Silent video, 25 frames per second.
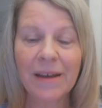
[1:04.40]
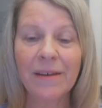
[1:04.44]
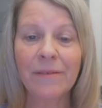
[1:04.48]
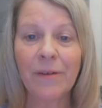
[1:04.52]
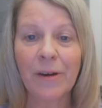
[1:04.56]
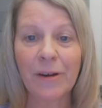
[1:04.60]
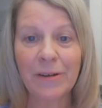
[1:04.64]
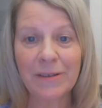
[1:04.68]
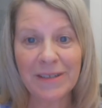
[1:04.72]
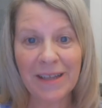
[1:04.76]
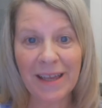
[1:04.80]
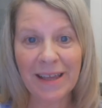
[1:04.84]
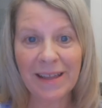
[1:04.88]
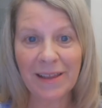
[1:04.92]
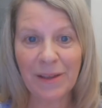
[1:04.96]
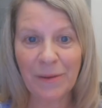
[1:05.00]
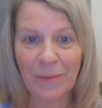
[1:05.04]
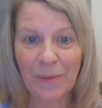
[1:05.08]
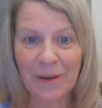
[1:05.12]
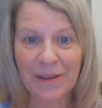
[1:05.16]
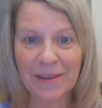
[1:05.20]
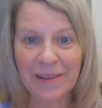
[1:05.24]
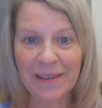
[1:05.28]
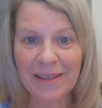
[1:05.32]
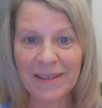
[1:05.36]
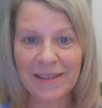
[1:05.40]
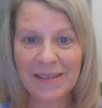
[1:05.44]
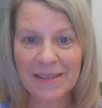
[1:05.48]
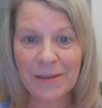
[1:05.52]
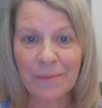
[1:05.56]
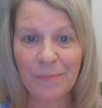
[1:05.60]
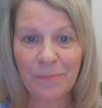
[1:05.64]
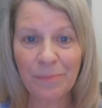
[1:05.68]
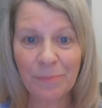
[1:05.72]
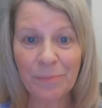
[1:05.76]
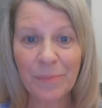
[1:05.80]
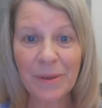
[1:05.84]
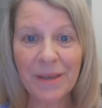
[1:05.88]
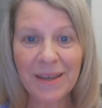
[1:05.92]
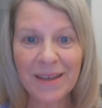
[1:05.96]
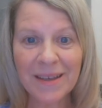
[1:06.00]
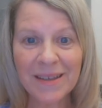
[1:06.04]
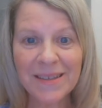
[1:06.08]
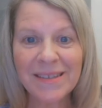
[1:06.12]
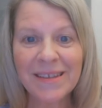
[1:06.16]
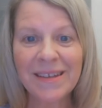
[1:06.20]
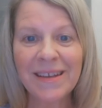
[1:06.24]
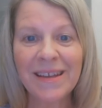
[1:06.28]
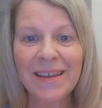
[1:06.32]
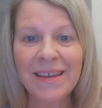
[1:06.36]
of our daily wellness because
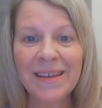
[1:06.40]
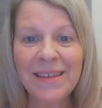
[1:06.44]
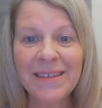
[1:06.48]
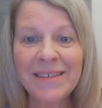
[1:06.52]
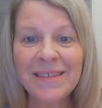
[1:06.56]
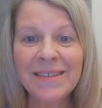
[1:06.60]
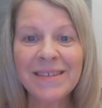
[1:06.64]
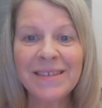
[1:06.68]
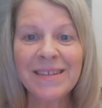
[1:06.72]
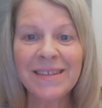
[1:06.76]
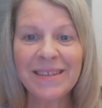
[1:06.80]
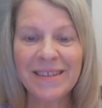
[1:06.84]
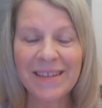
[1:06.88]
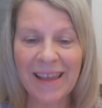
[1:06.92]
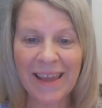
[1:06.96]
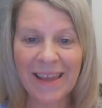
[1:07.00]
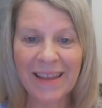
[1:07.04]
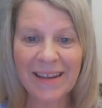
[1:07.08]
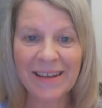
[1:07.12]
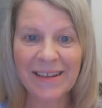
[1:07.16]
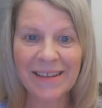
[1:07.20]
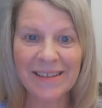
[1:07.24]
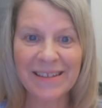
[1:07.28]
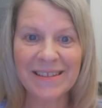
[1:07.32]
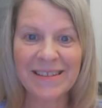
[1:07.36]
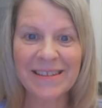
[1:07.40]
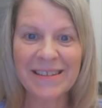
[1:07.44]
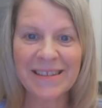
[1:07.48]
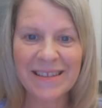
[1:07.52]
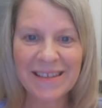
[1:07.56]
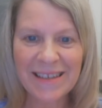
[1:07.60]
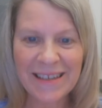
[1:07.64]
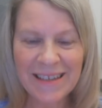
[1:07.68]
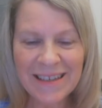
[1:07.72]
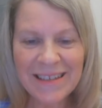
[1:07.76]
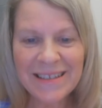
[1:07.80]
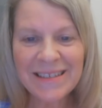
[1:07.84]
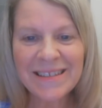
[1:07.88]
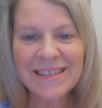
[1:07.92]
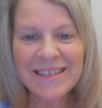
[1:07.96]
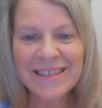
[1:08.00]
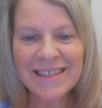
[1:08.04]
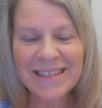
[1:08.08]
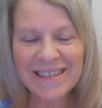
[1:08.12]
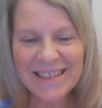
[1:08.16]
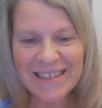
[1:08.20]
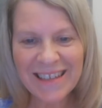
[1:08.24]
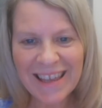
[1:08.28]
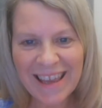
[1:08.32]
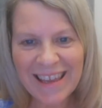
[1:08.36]
it instantaneous,
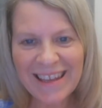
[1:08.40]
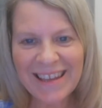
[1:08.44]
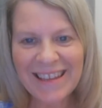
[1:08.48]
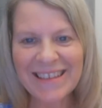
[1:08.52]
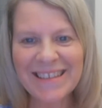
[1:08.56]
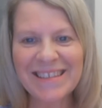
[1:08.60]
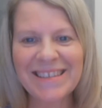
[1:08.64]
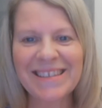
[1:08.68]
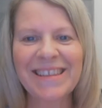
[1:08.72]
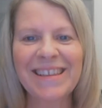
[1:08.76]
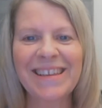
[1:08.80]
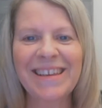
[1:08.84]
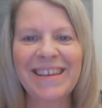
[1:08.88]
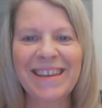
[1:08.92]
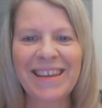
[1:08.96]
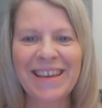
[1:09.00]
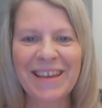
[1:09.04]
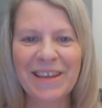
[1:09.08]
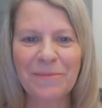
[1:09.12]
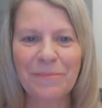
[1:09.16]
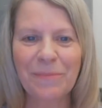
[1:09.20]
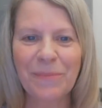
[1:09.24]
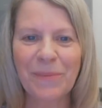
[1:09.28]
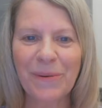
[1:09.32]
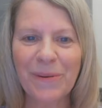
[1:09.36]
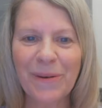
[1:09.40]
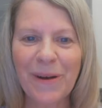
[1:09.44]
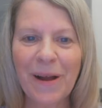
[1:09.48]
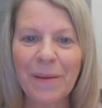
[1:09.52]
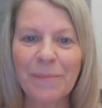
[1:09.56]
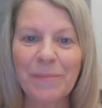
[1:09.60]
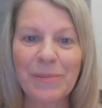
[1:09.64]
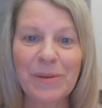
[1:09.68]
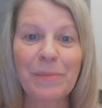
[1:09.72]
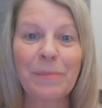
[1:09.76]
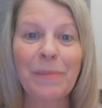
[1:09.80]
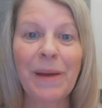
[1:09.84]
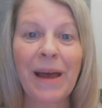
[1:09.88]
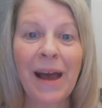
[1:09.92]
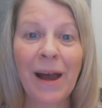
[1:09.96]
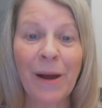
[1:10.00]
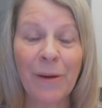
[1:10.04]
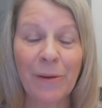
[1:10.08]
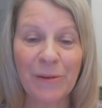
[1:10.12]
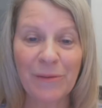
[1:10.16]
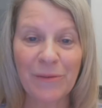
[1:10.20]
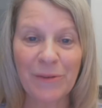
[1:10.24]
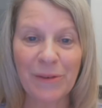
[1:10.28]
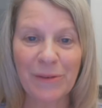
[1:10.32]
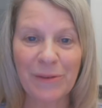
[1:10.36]
instantaneously can prompt
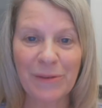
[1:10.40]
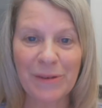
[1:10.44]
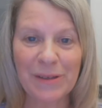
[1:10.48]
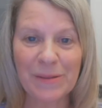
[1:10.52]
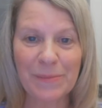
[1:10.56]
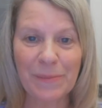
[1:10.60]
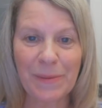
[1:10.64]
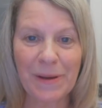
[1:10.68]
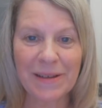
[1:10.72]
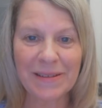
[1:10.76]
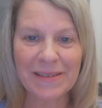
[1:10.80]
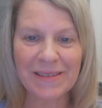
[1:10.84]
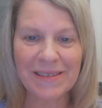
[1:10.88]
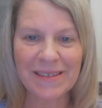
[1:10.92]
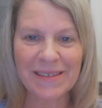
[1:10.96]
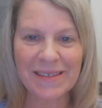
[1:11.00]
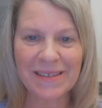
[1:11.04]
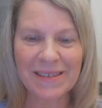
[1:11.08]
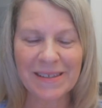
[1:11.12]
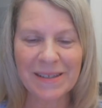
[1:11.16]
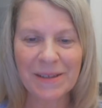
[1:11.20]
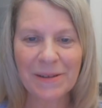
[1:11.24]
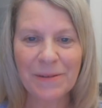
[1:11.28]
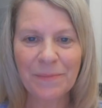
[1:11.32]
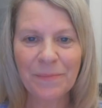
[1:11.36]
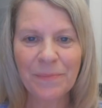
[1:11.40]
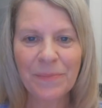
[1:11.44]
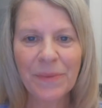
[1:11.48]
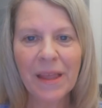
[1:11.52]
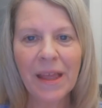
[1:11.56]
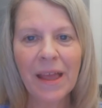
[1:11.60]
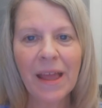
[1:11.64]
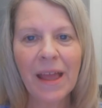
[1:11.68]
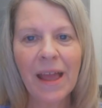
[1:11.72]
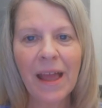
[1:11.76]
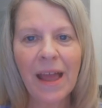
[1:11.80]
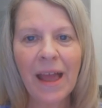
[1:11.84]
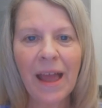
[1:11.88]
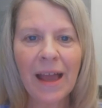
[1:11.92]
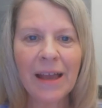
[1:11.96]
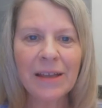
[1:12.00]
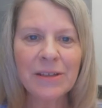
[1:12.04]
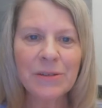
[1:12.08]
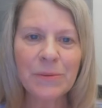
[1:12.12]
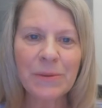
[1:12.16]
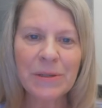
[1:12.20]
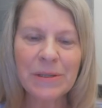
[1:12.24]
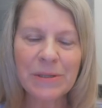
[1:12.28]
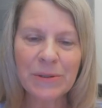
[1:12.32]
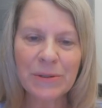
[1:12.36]
powerful responses. As
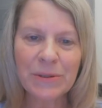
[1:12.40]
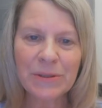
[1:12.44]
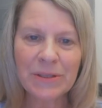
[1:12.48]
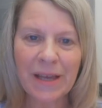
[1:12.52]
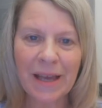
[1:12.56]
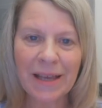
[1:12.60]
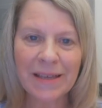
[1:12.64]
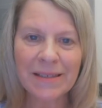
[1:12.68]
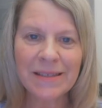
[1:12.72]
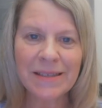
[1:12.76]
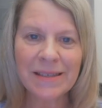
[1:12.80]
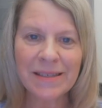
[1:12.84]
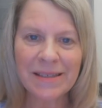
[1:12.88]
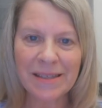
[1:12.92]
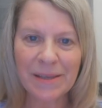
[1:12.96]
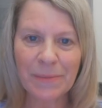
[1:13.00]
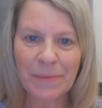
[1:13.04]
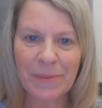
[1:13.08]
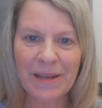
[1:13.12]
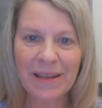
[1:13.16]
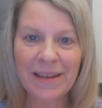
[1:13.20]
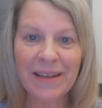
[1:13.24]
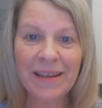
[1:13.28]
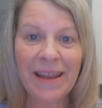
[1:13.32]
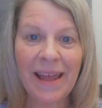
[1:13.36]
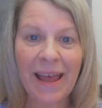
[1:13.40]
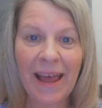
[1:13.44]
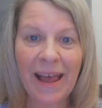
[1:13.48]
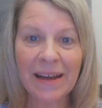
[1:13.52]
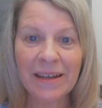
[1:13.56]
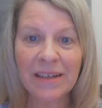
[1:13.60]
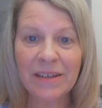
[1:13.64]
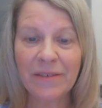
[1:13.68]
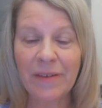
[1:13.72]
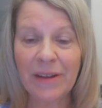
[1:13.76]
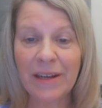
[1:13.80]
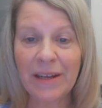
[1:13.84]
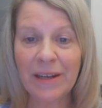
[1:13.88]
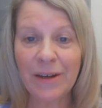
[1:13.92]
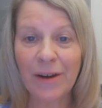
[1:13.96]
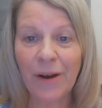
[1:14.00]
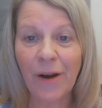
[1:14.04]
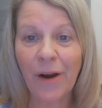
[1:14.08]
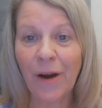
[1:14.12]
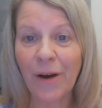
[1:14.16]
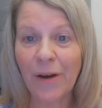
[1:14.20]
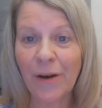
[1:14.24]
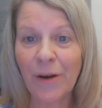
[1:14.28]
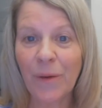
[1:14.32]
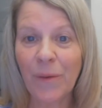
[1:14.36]
research has exhibited, activating
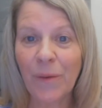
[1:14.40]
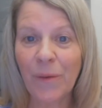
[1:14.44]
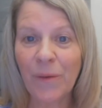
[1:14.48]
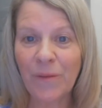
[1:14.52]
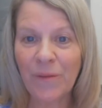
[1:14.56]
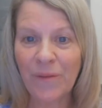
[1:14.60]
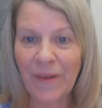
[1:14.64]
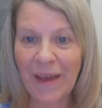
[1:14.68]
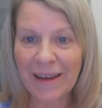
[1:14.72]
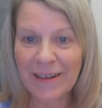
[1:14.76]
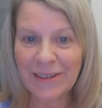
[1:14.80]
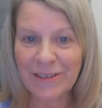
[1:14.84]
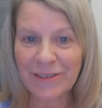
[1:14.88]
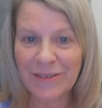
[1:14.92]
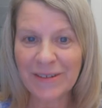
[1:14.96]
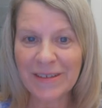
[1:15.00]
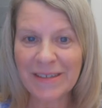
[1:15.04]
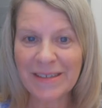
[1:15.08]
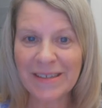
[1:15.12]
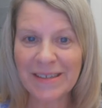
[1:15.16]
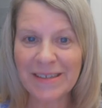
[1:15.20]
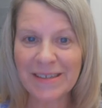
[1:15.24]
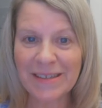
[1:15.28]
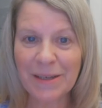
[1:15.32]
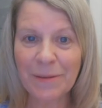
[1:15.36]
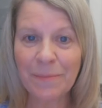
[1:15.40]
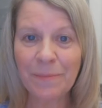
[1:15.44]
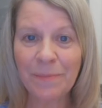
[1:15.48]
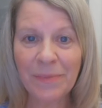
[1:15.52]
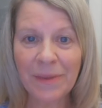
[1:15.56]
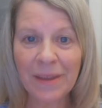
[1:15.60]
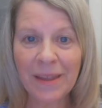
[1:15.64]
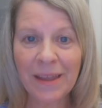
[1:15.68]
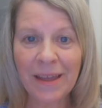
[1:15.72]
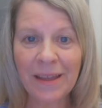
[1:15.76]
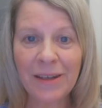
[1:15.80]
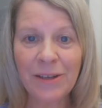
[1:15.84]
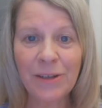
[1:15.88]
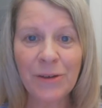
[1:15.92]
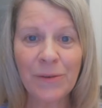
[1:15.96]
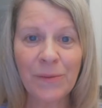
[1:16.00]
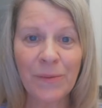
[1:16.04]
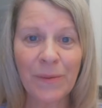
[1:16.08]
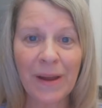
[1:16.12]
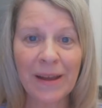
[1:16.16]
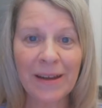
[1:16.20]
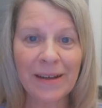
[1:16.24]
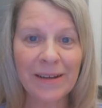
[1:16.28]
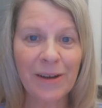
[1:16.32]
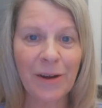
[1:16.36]
our olfactory system can
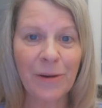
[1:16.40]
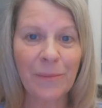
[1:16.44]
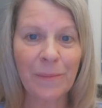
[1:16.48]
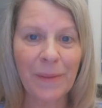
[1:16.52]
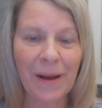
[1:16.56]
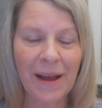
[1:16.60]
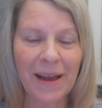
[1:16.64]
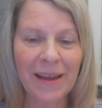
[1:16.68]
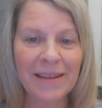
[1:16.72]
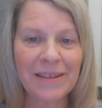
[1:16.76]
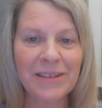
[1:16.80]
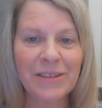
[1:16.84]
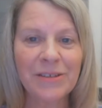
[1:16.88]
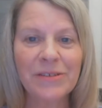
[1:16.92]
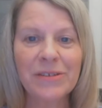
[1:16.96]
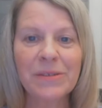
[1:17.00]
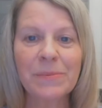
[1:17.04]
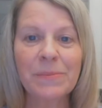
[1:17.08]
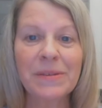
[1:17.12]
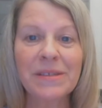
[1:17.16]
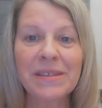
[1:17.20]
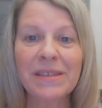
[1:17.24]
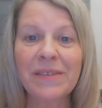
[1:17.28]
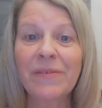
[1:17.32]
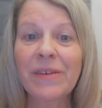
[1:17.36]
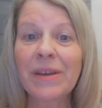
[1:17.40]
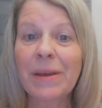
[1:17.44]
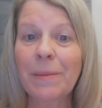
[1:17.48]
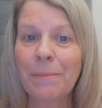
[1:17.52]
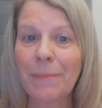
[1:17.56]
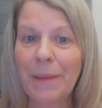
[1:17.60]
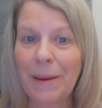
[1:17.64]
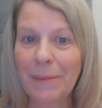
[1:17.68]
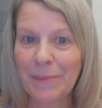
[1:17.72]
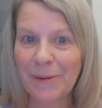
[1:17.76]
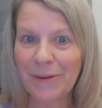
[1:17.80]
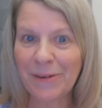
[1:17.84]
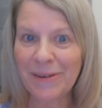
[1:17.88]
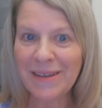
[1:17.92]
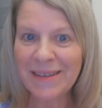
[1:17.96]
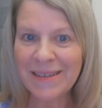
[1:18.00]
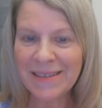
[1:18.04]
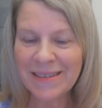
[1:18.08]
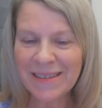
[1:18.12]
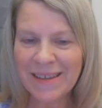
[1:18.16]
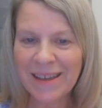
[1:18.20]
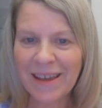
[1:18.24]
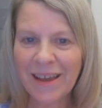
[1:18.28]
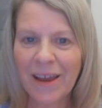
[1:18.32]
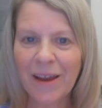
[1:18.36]
direct our mind to specific
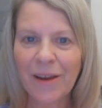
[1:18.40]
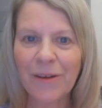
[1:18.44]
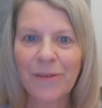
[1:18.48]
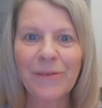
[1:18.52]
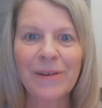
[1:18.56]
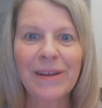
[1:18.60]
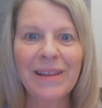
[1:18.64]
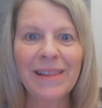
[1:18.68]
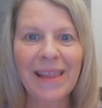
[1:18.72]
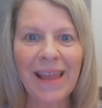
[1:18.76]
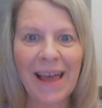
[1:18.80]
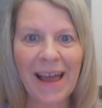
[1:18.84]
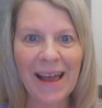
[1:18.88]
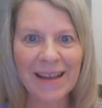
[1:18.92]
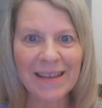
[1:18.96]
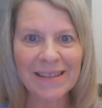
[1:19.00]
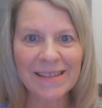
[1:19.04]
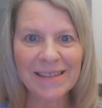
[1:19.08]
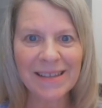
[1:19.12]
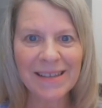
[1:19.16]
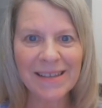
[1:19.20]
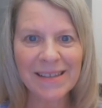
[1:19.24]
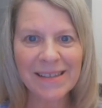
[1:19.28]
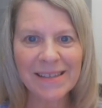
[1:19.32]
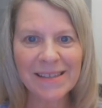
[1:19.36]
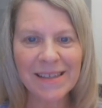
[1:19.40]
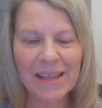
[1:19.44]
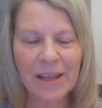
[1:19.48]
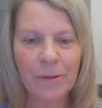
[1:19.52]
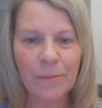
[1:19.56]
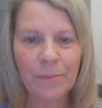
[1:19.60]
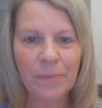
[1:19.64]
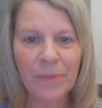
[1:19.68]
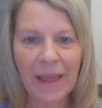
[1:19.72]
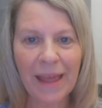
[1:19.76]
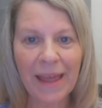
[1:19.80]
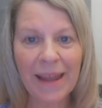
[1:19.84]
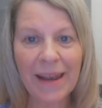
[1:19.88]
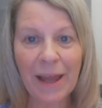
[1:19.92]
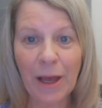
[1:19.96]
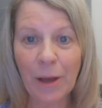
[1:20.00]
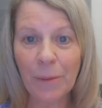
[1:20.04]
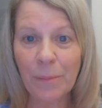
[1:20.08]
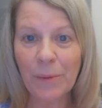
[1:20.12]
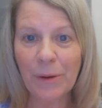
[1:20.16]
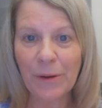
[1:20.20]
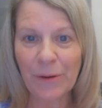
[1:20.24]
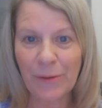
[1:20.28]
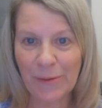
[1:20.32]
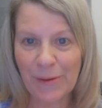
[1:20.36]
memories, relax us, and
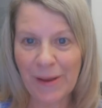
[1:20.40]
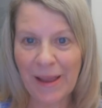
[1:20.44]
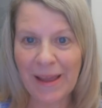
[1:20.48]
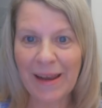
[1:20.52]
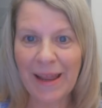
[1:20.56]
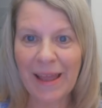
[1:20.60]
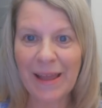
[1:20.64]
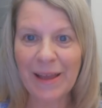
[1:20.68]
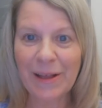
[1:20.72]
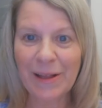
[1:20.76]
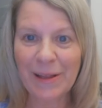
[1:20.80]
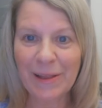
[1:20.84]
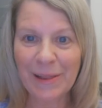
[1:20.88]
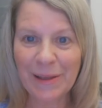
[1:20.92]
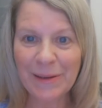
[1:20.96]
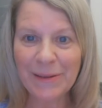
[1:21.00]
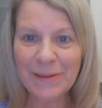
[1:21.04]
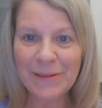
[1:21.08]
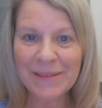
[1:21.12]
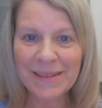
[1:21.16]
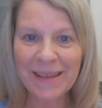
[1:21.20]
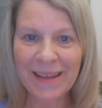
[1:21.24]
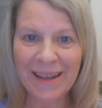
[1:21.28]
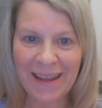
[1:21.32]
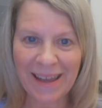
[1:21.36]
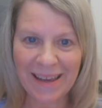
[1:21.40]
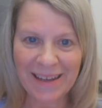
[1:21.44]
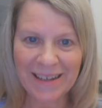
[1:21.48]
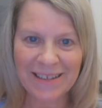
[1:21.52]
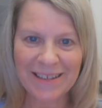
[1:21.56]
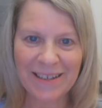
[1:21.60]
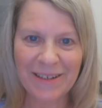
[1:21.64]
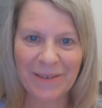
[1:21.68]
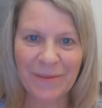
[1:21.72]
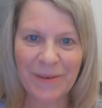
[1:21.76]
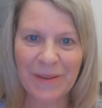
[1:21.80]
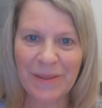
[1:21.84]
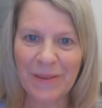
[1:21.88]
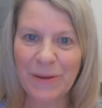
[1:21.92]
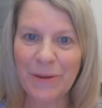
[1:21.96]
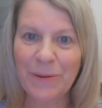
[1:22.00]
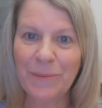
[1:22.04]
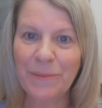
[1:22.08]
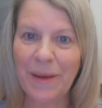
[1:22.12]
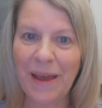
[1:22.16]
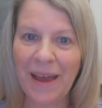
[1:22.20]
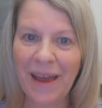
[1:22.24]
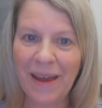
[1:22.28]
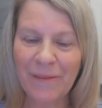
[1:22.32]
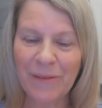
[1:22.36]
help create a close connection with
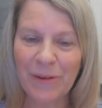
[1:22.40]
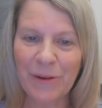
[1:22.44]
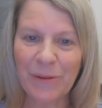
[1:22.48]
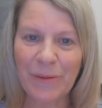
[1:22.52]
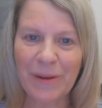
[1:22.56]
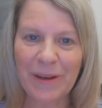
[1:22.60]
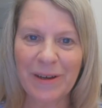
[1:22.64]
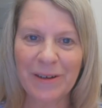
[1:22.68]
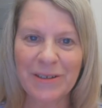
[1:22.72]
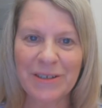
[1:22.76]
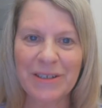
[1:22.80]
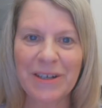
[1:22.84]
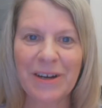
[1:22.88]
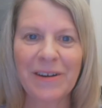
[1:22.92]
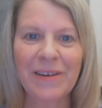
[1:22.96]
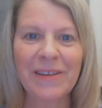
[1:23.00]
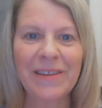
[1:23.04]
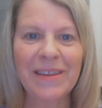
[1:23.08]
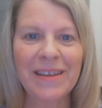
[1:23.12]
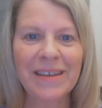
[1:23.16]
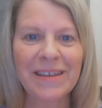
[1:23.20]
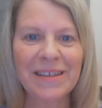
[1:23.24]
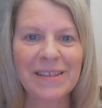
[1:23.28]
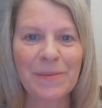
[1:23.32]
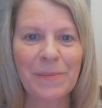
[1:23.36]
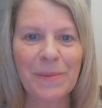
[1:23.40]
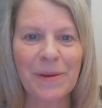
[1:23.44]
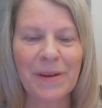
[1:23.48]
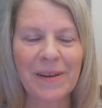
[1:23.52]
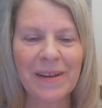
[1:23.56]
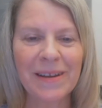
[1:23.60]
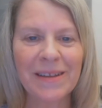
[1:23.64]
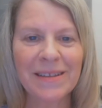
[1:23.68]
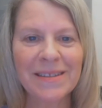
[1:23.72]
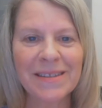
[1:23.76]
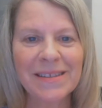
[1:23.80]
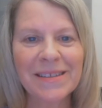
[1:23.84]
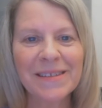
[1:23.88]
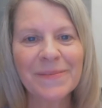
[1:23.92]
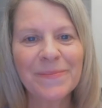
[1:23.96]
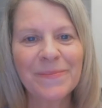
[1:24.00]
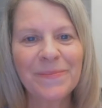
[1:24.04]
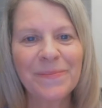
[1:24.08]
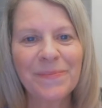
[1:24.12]
whomever we are sharing the experience.